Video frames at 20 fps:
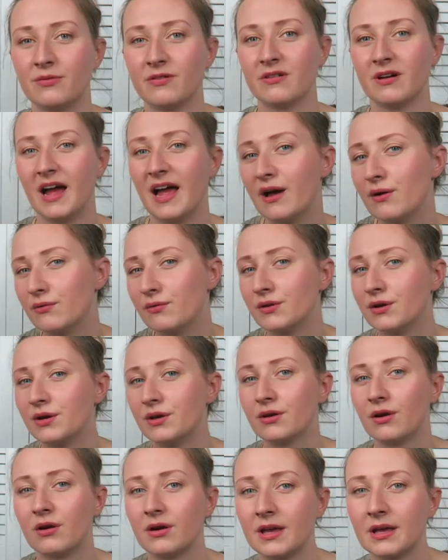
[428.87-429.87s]
forever
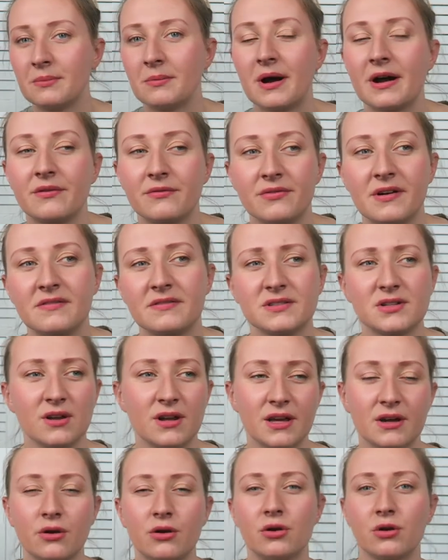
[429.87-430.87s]
you can't keep wearing forever it's
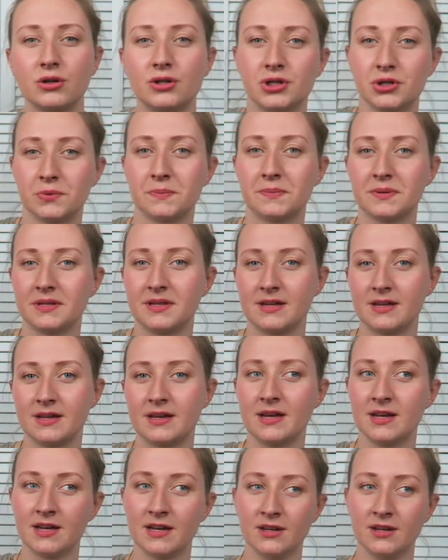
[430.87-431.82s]
not like a good jumper that